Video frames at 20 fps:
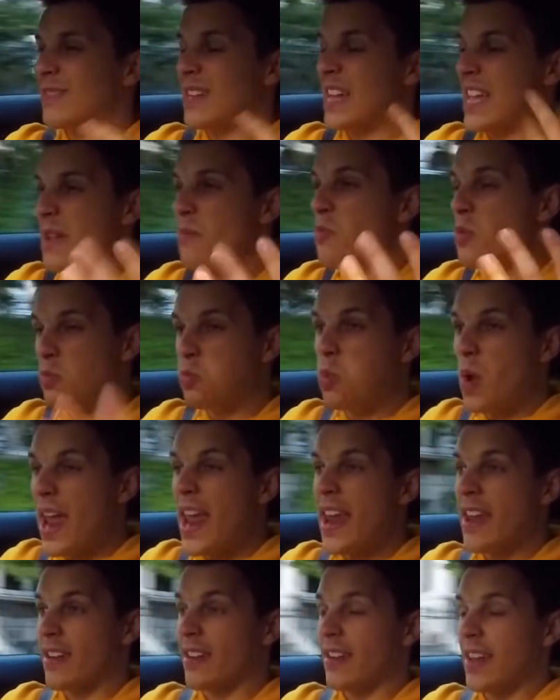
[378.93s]
it would
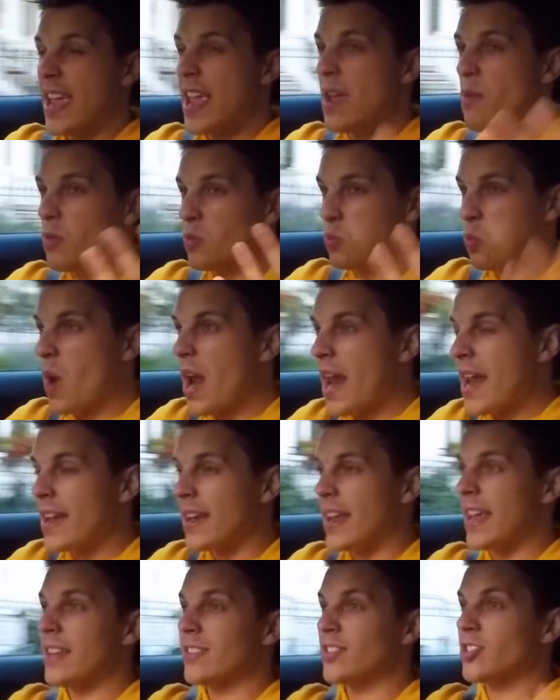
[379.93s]
win? It would
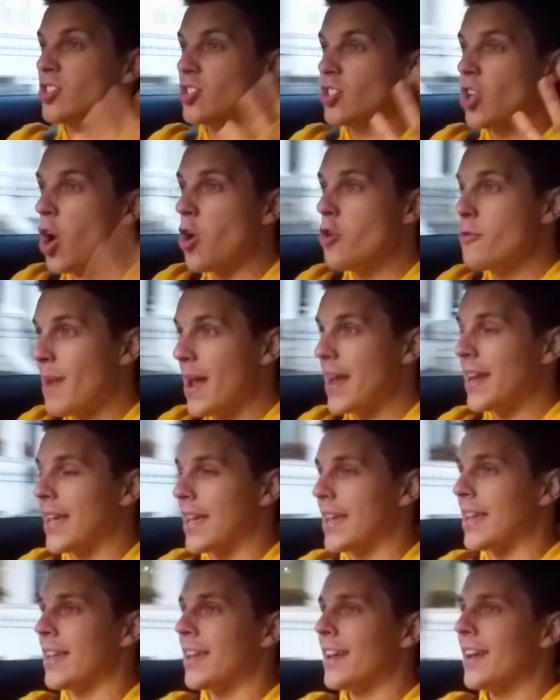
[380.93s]
win. It's so
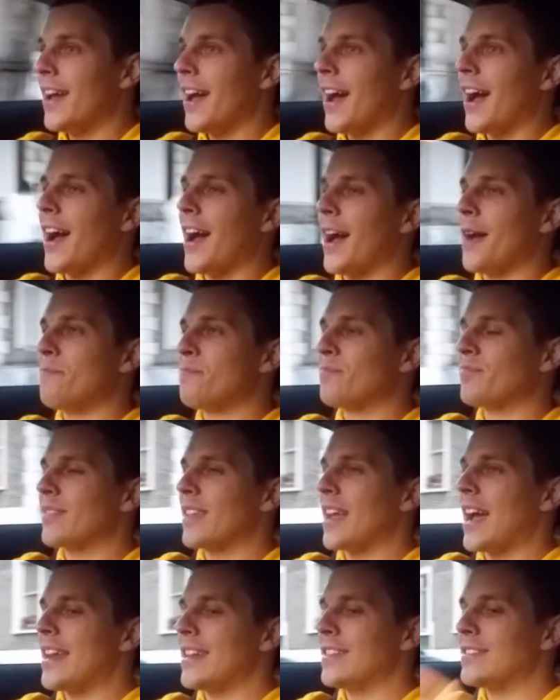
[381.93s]
many.
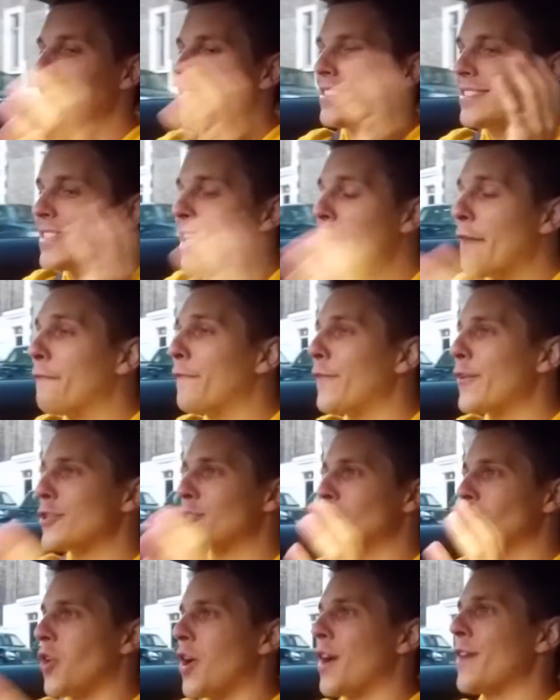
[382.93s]
And it's a
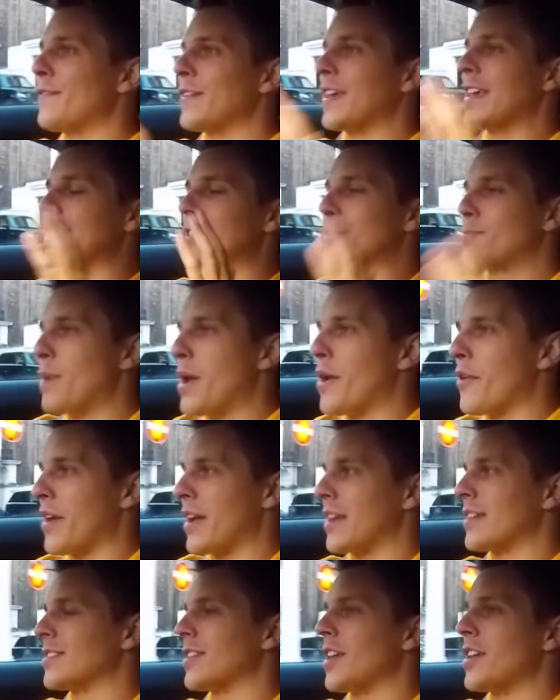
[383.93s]
different driving
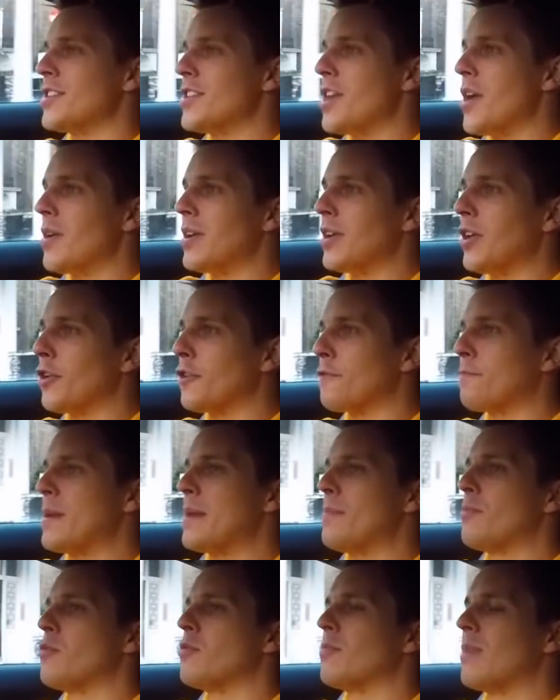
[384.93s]
experience. I know a lot of
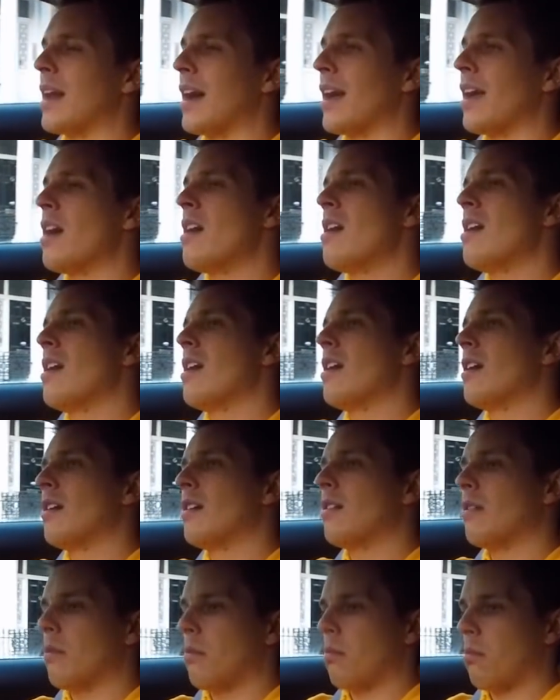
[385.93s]
people will be like,
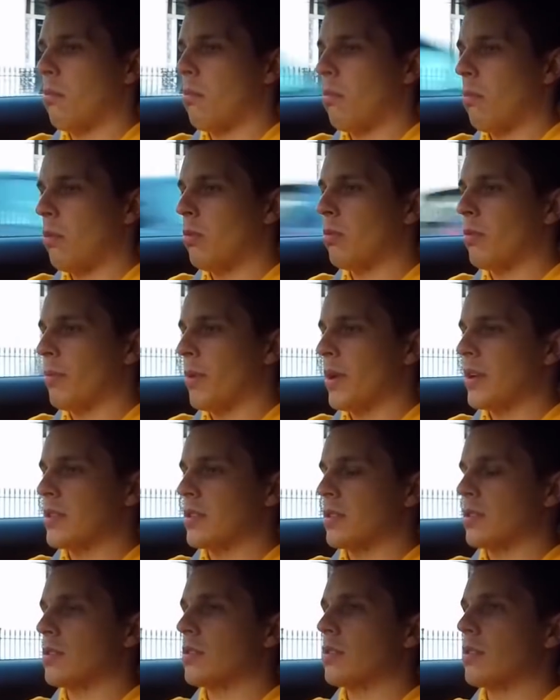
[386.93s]
oh, the brakes
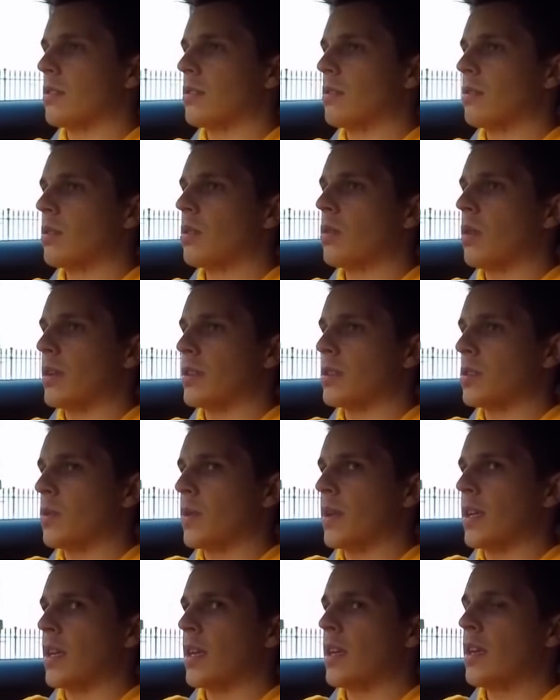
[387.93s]
are quite
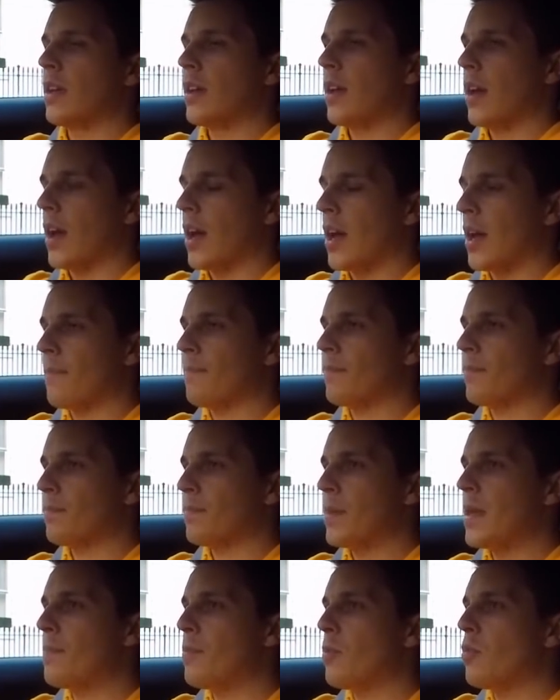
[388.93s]
squeaky.
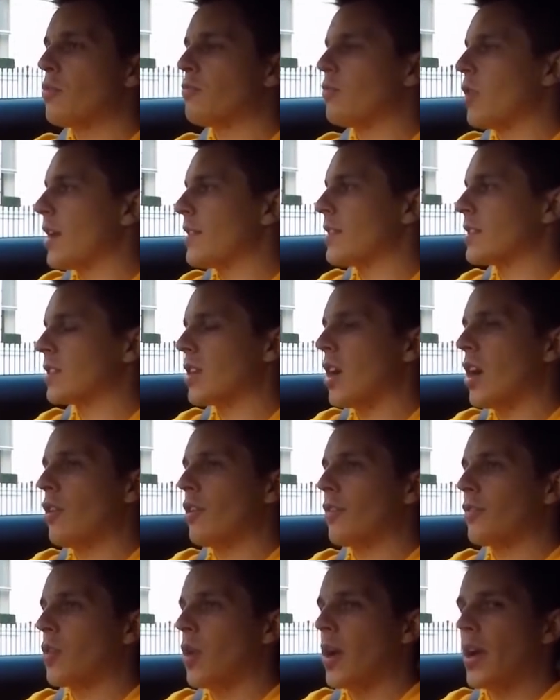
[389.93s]
People will write this
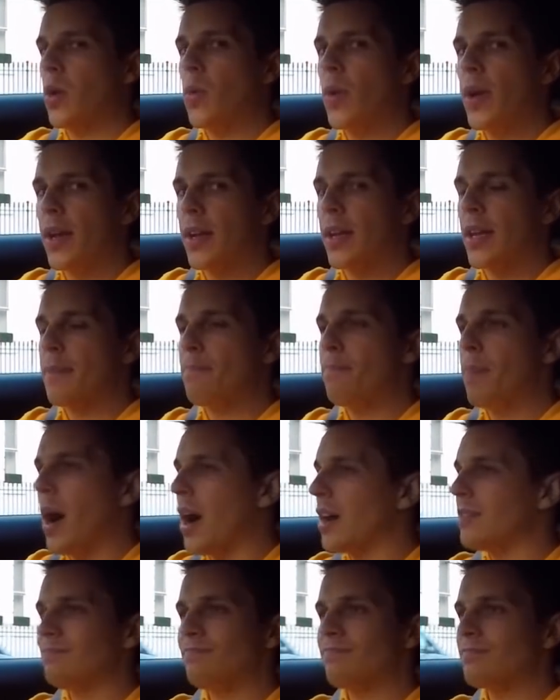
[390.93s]
car off quite quickly, but